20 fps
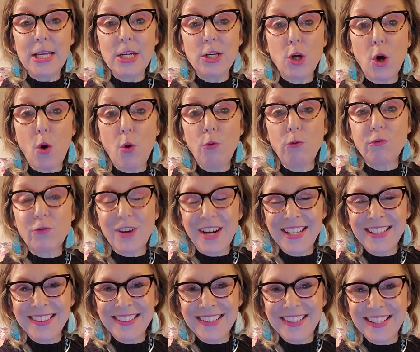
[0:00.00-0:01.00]

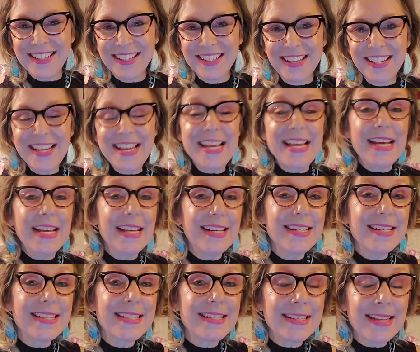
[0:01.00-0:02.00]
eco-friendly.
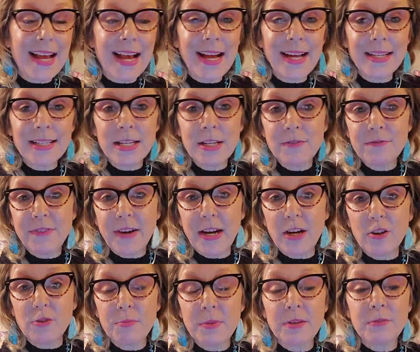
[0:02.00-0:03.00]
It is not
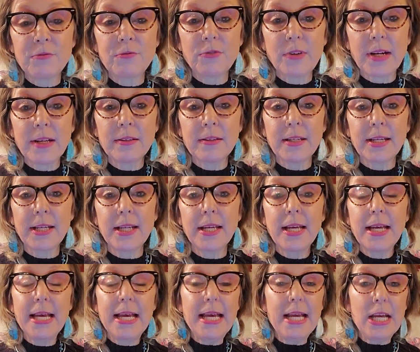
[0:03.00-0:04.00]
environment
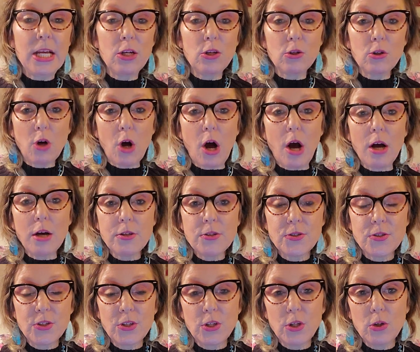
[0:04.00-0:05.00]
friendly. It'll
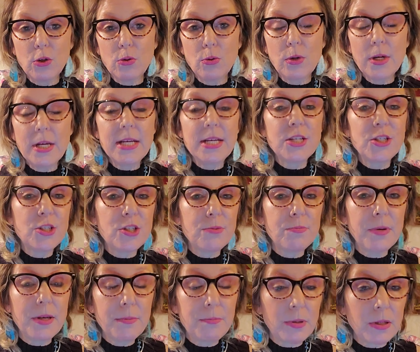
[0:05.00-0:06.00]
cause you to
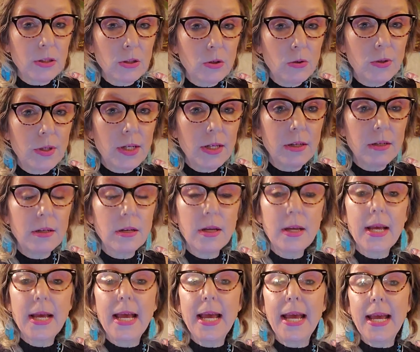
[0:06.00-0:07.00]
be polluted
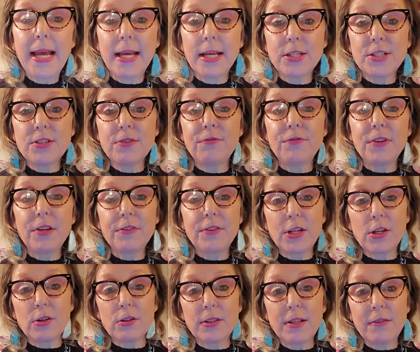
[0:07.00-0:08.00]
and to feel
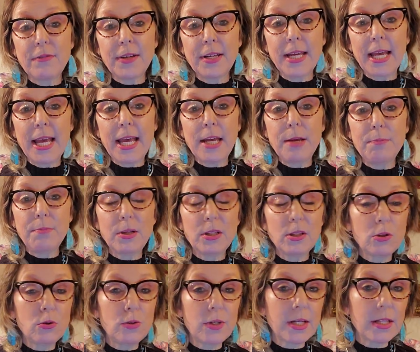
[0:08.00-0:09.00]
that you're living a
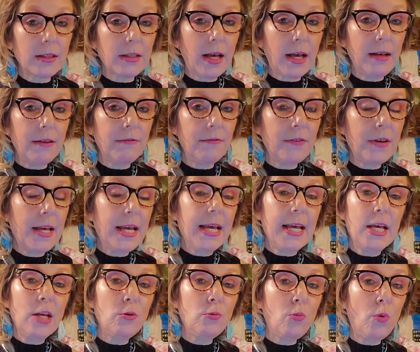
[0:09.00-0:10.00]
polluted life
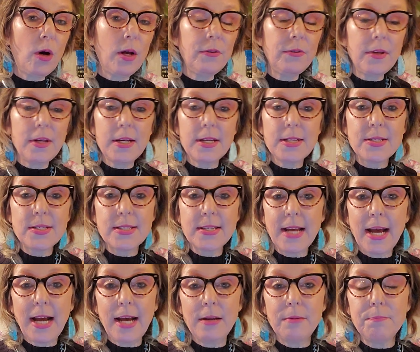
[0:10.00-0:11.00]
and one that is
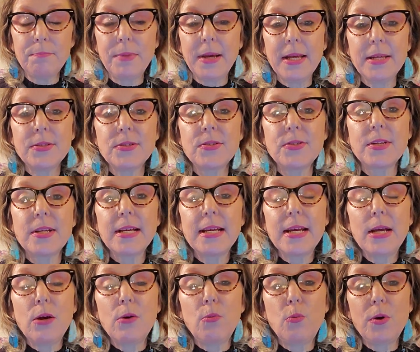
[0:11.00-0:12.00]
not based
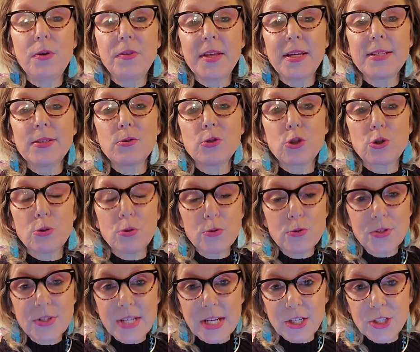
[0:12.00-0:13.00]
within
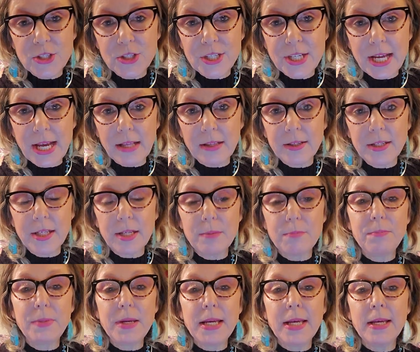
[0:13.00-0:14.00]
true sensuality,
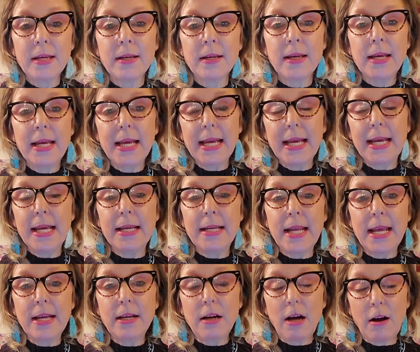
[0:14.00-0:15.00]
being
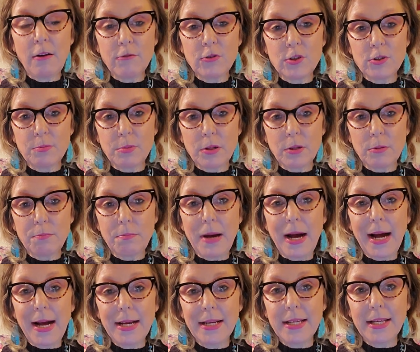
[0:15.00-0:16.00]
in a comfortable
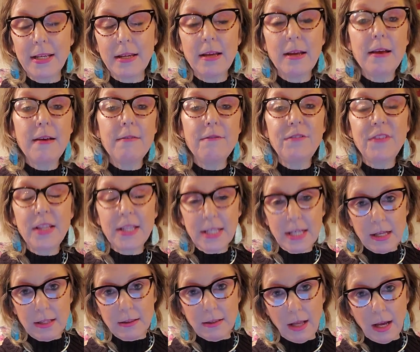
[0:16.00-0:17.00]
body,
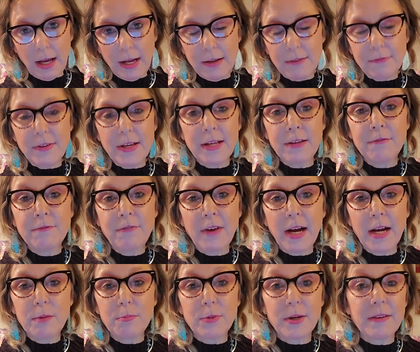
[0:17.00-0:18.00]
feeling alive and
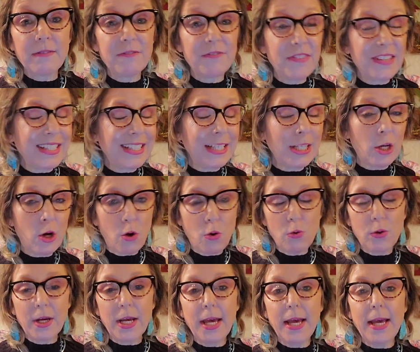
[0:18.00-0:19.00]
vibrant, feeling
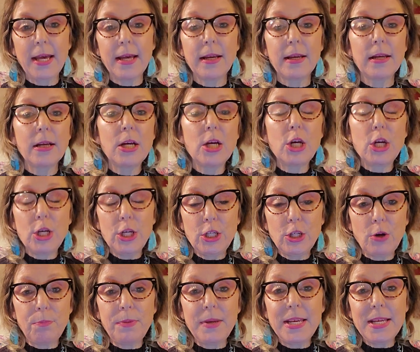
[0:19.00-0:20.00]
okay.
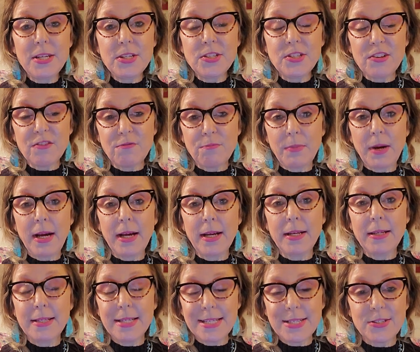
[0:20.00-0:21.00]
You know, peace of
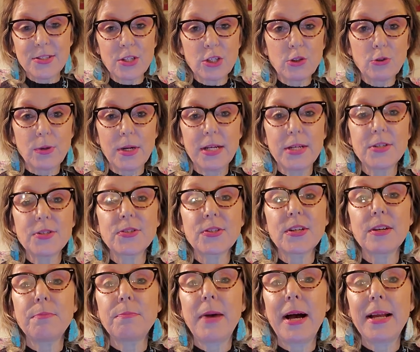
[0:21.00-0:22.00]
mind is the
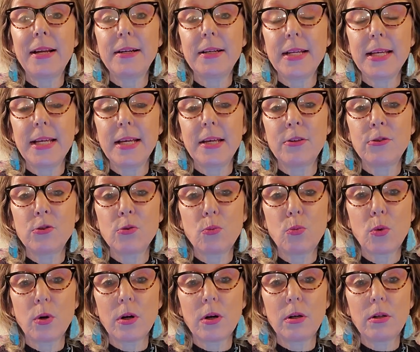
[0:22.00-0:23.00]
greatest commodity in the
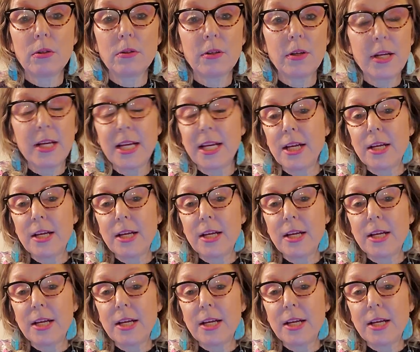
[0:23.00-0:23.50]
world.